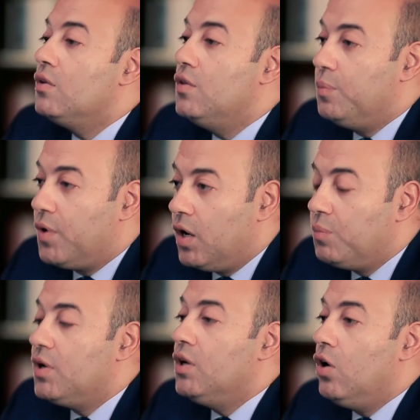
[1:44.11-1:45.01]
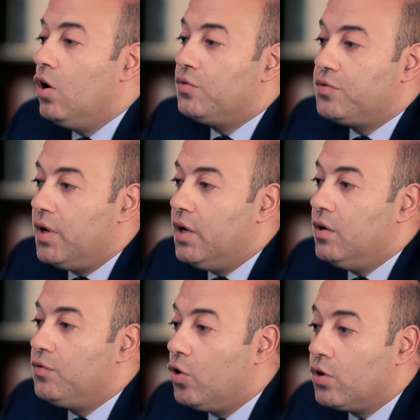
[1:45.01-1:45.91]
the bribery of
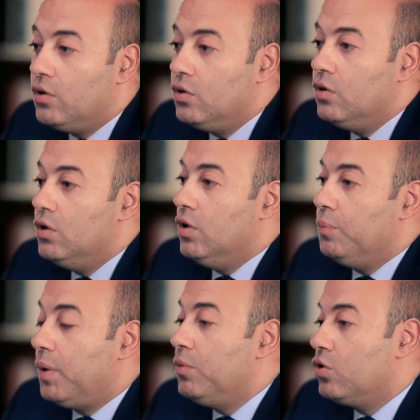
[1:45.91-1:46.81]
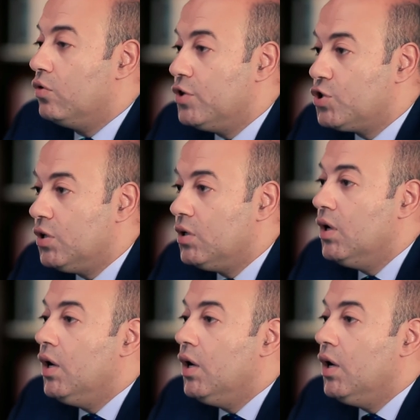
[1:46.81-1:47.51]
a foreign public official,